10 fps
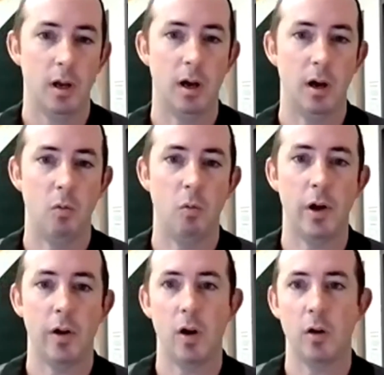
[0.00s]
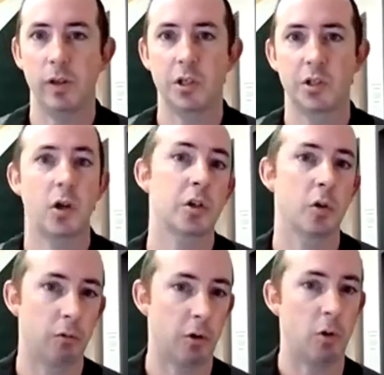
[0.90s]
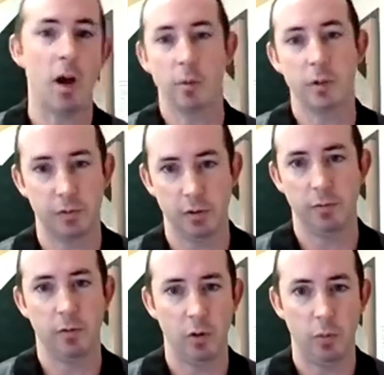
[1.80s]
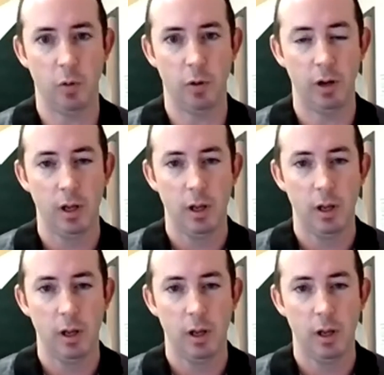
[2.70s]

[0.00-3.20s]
What are the structural requirements for a vertiport?